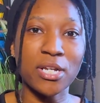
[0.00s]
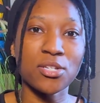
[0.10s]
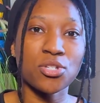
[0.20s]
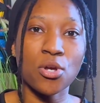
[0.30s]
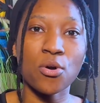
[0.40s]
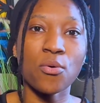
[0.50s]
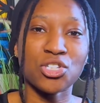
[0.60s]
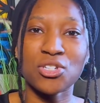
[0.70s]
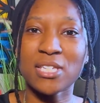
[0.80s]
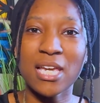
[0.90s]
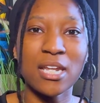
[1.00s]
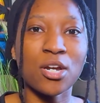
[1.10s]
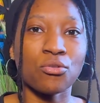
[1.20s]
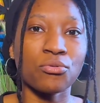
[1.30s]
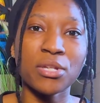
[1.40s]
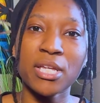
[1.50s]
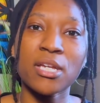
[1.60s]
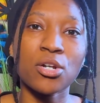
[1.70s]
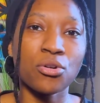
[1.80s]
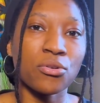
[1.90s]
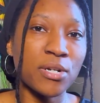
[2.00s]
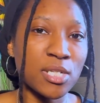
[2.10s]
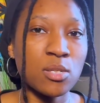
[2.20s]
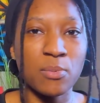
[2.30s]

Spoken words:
so just getting a really crisp